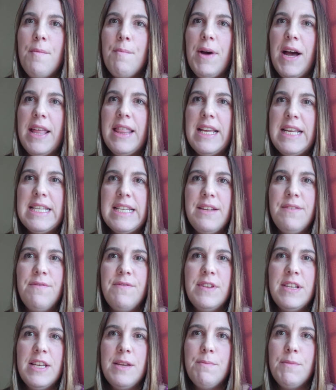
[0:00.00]
by these
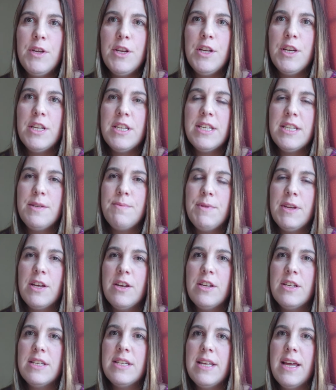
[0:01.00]
lymphedema nurses,
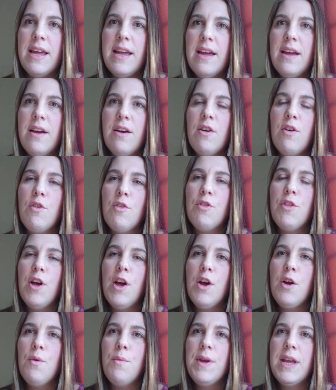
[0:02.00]
because
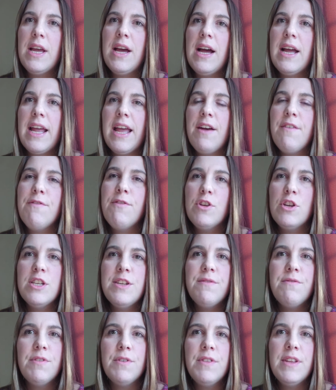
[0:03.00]
although we can get
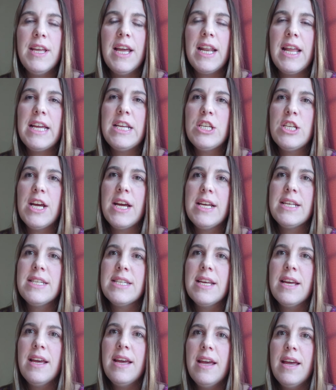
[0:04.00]
funding from the
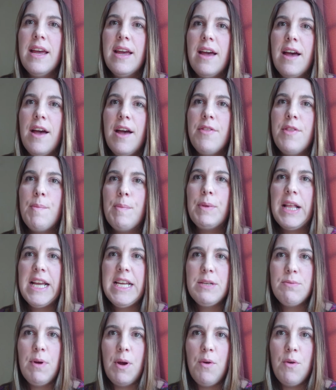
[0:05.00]
NHS, the
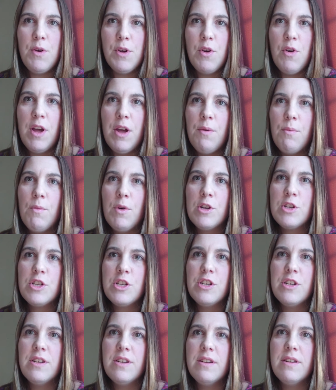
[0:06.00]
place where we were going
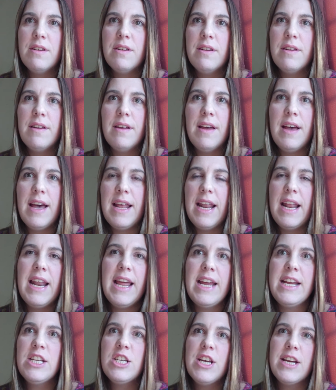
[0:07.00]
wasn't an
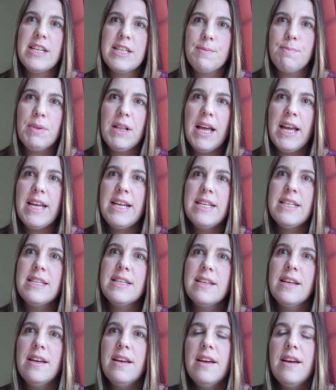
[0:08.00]
NHS
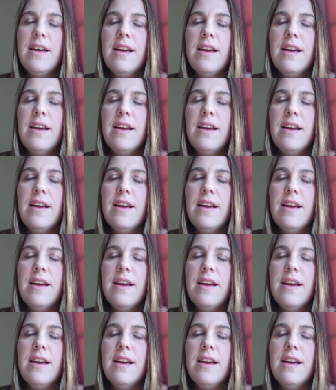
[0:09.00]
place.